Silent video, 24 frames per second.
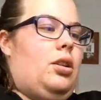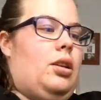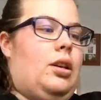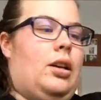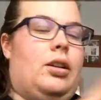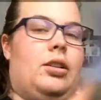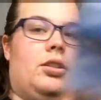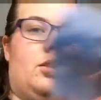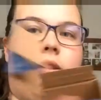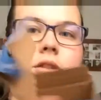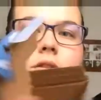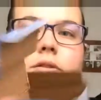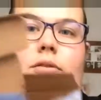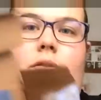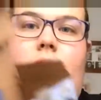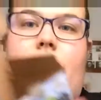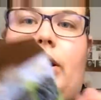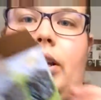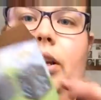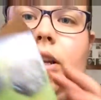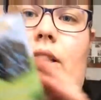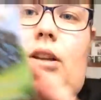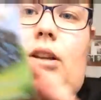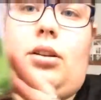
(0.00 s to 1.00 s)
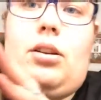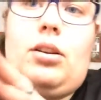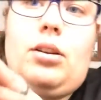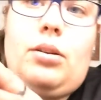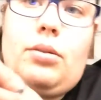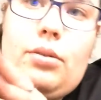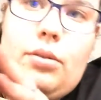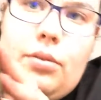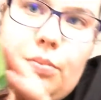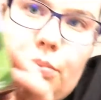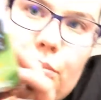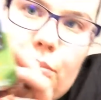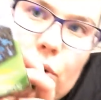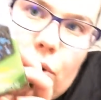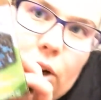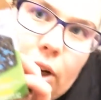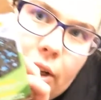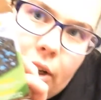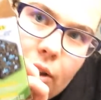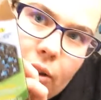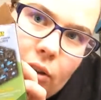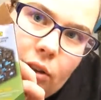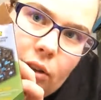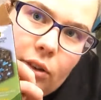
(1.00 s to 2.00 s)
has three
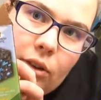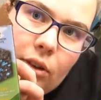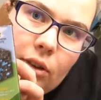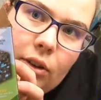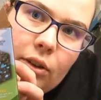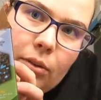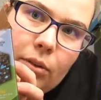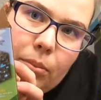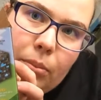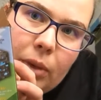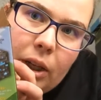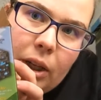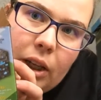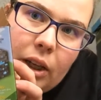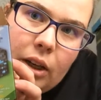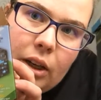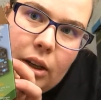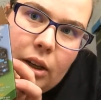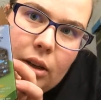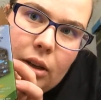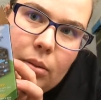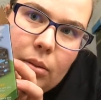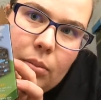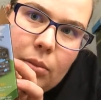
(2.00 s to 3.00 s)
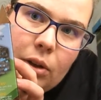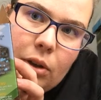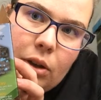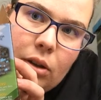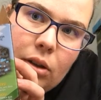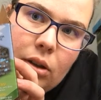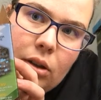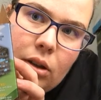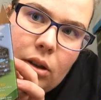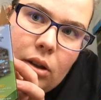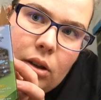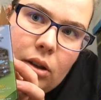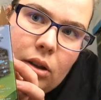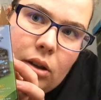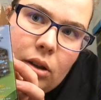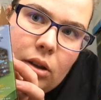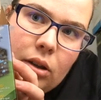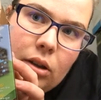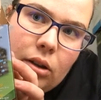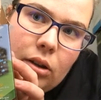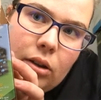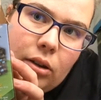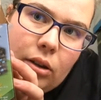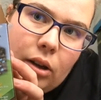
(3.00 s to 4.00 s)
brightnesses, medium,
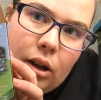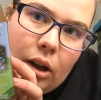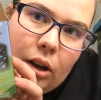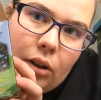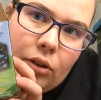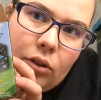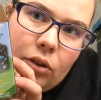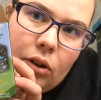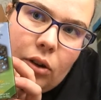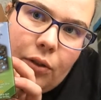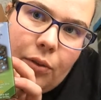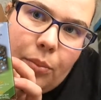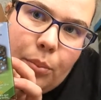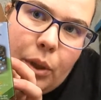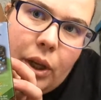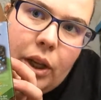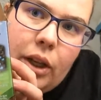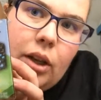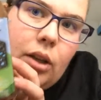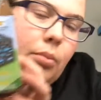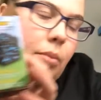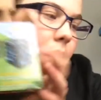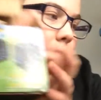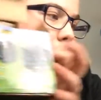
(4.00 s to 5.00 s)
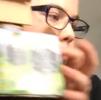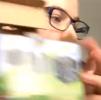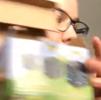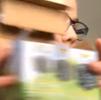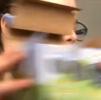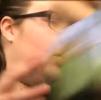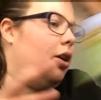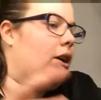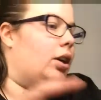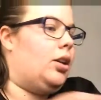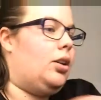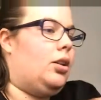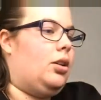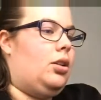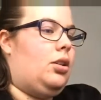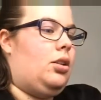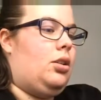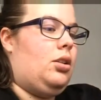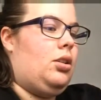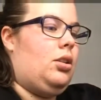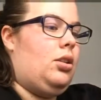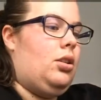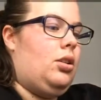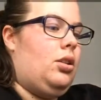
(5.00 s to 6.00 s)
uh, soft, medium, and bright.
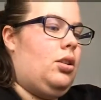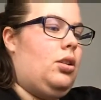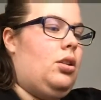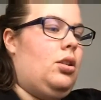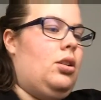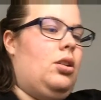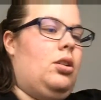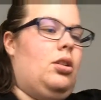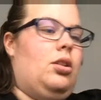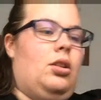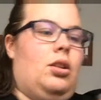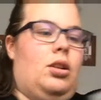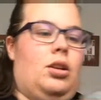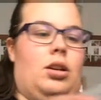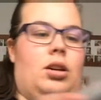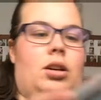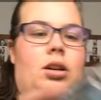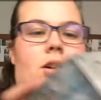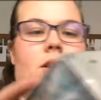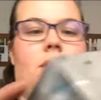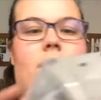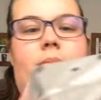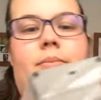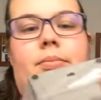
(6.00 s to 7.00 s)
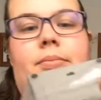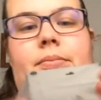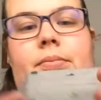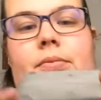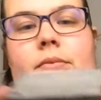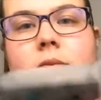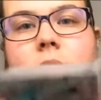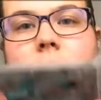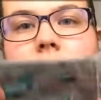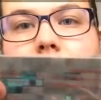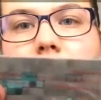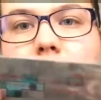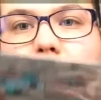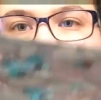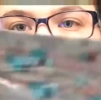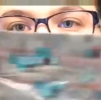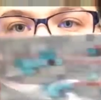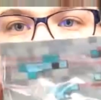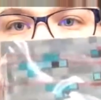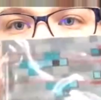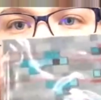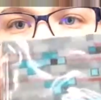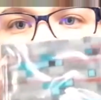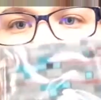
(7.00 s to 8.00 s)
Um, it's
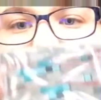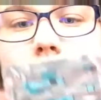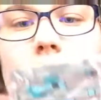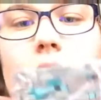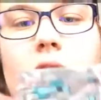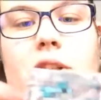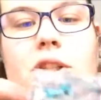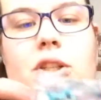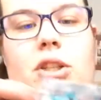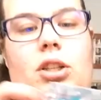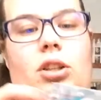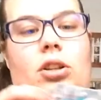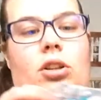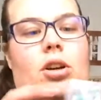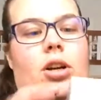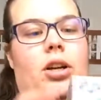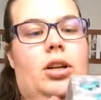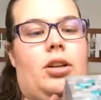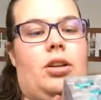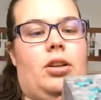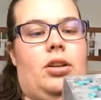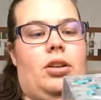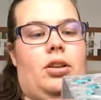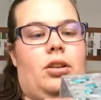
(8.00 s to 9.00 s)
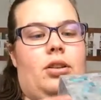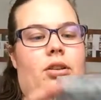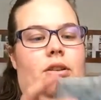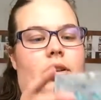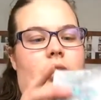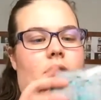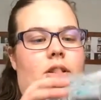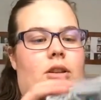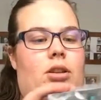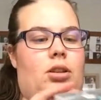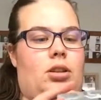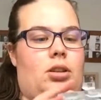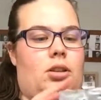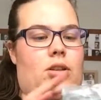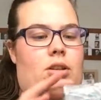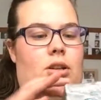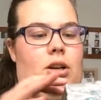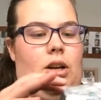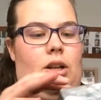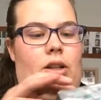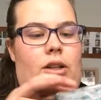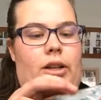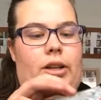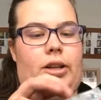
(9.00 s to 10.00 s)
really cool. I actually like it.
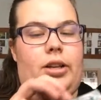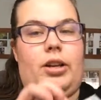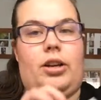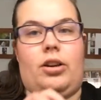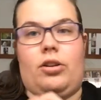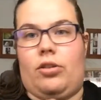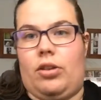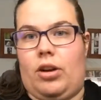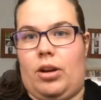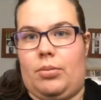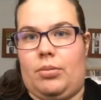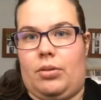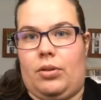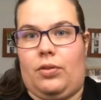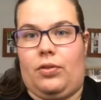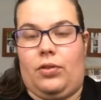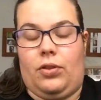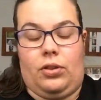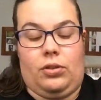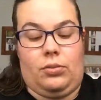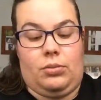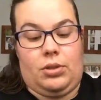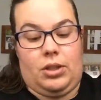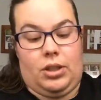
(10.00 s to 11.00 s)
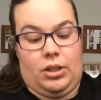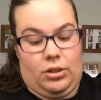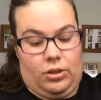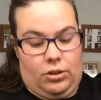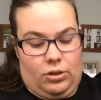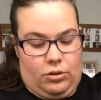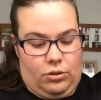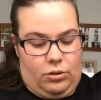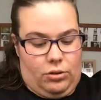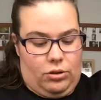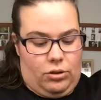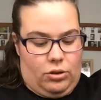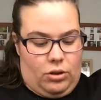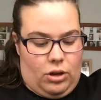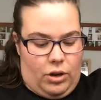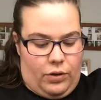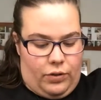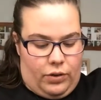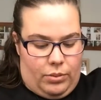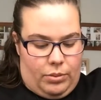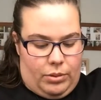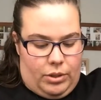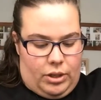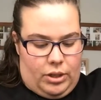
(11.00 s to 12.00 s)
Uh, lucky I grabbed the Phillips head
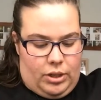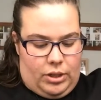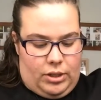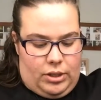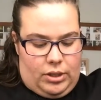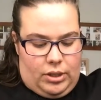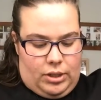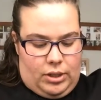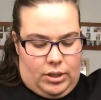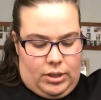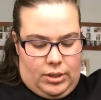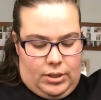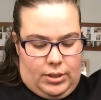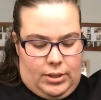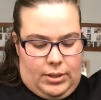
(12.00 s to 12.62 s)
screwdriver because